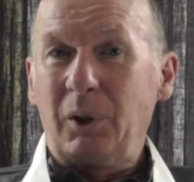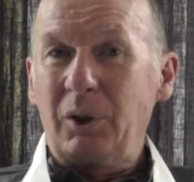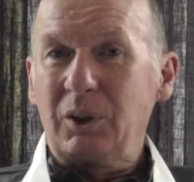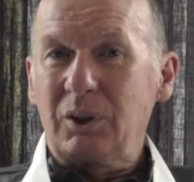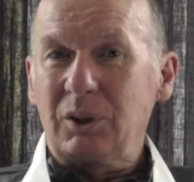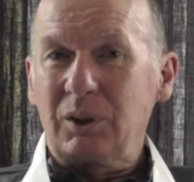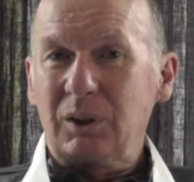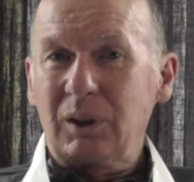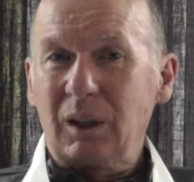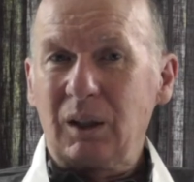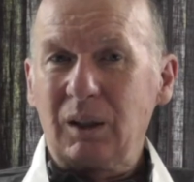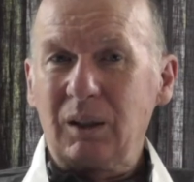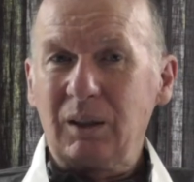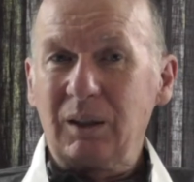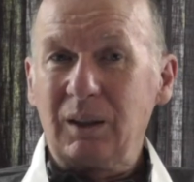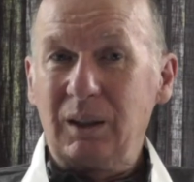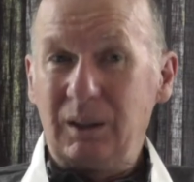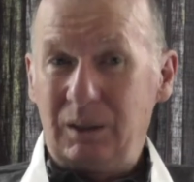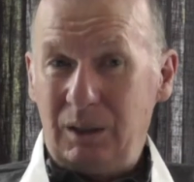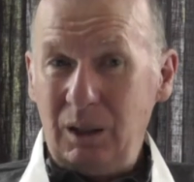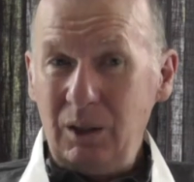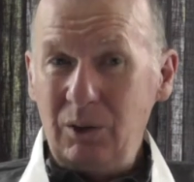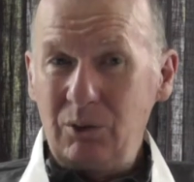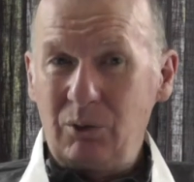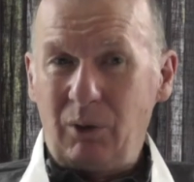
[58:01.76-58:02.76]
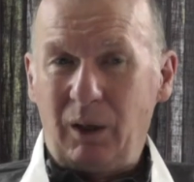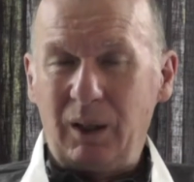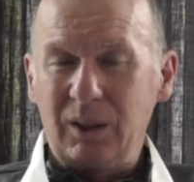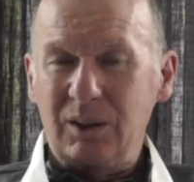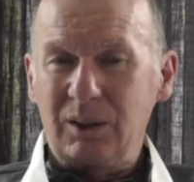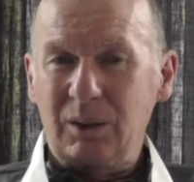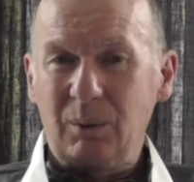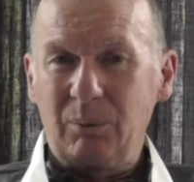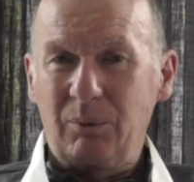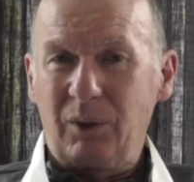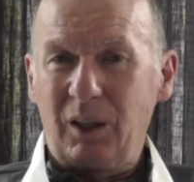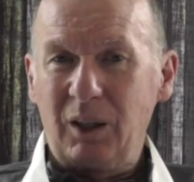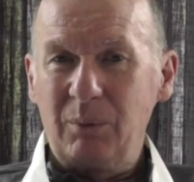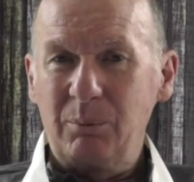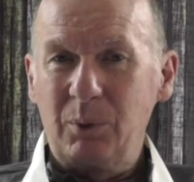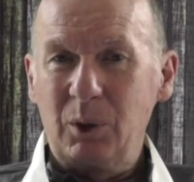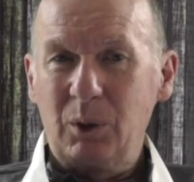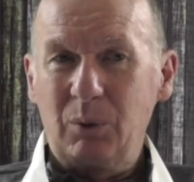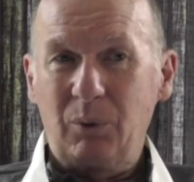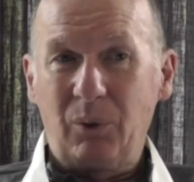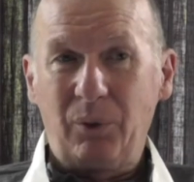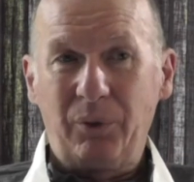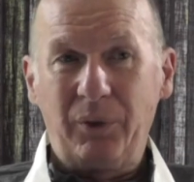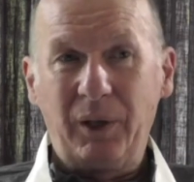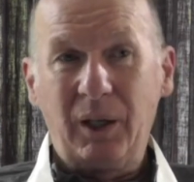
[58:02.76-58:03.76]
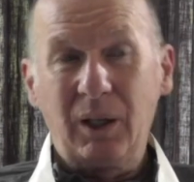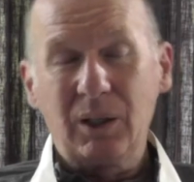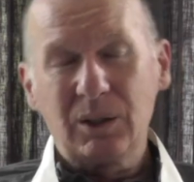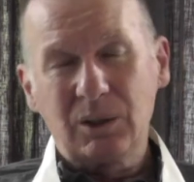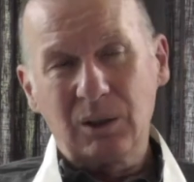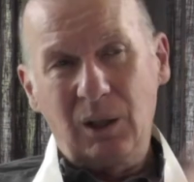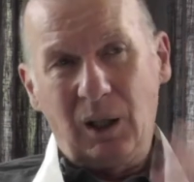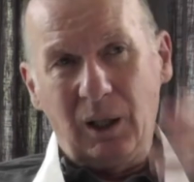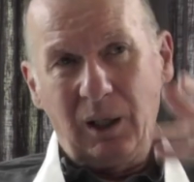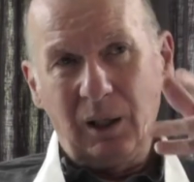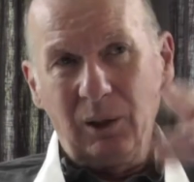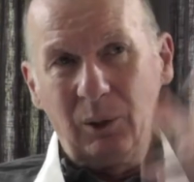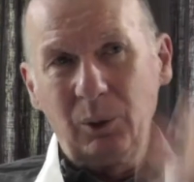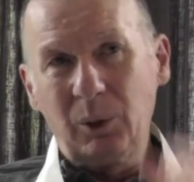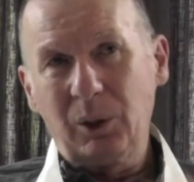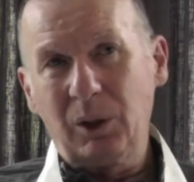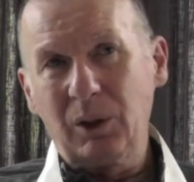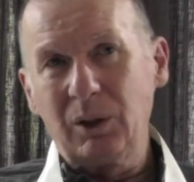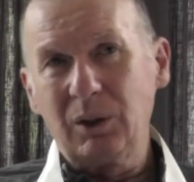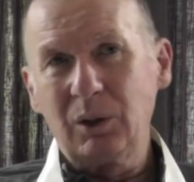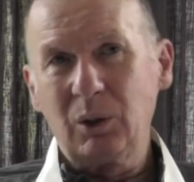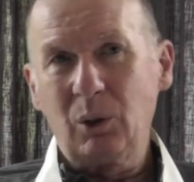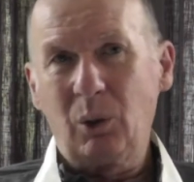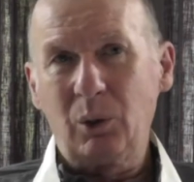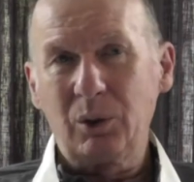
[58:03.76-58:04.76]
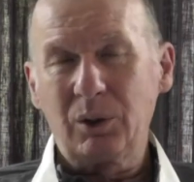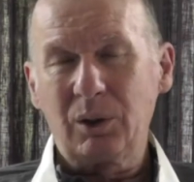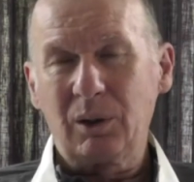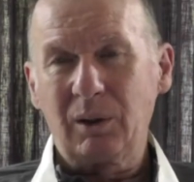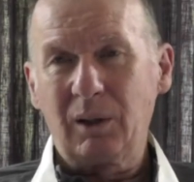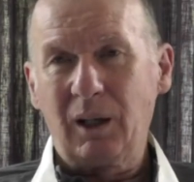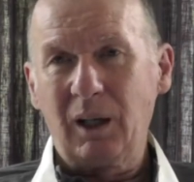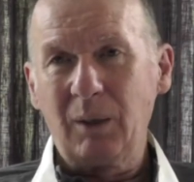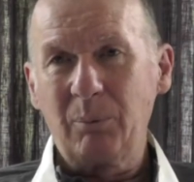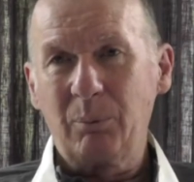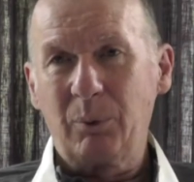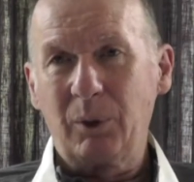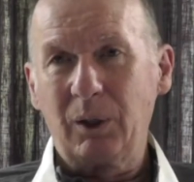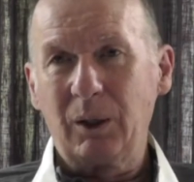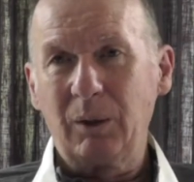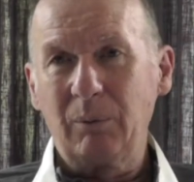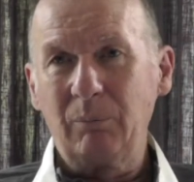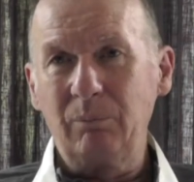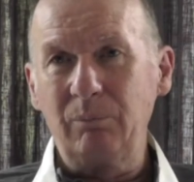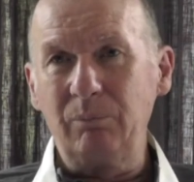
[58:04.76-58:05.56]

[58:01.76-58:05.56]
but uh, he did write some very beautiful things. And I had a look in the Order Library